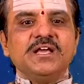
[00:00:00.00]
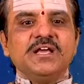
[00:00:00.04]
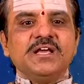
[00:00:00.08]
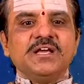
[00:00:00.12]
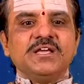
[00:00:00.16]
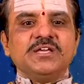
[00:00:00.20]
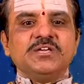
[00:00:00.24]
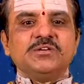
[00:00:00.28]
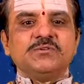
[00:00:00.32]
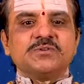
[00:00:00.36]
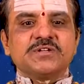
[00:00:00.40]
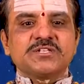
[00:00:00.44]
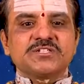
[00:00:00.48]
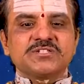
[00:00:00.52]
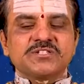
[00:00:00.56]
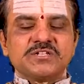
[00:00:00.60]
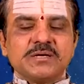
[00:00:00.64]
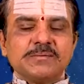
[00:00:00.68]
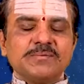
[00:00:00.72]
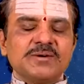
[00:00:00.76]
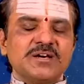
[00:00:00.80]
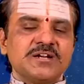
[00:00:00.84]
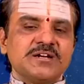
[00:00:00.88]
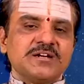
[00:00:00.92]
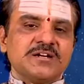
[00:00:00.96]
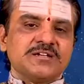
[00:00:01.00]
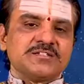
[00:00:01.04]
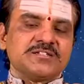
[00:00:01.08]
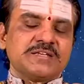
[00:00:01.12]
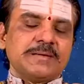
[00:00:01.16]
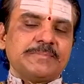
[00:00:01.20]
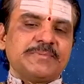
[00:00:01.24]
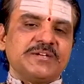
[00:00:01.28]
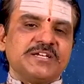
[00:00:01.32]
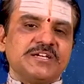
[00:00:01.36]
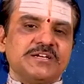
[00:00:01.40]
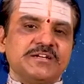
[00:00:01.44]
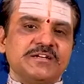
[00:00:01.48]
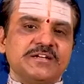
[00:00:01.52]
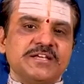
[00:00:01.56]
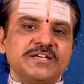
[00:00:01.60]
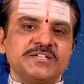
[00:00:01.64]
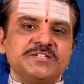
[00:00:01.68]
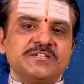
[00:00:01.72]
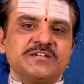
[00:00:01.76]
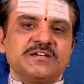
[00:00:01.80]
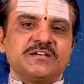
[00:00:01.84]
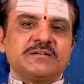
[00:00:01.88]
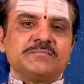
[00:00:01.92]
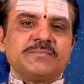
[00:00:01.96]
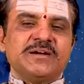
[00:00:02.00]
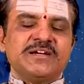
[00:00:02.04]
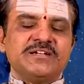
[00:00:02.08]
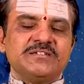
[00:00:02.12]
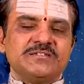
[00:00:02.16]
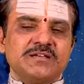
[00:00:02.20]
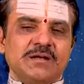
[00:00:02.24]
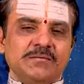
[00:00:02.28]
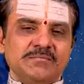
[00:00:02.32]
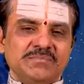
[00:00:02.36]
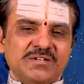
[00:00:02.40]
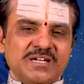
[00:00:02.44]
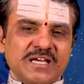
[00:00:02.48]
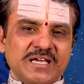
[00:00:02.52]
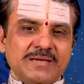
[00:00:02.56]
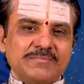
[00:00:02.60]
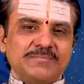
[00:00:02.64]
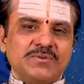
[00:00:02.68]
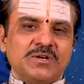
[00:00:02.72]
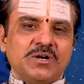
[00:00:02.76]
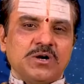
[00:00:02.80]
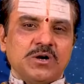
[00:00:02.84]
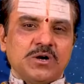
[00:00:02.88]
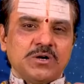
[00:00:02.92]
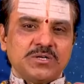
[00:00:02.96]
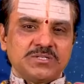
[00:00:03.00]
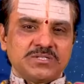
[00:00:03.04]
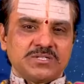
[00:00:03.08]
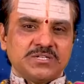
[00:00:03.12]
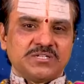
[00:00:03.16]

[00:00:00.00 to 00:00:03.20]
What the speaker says: Your stubborn and skeptical nature might sometimes cause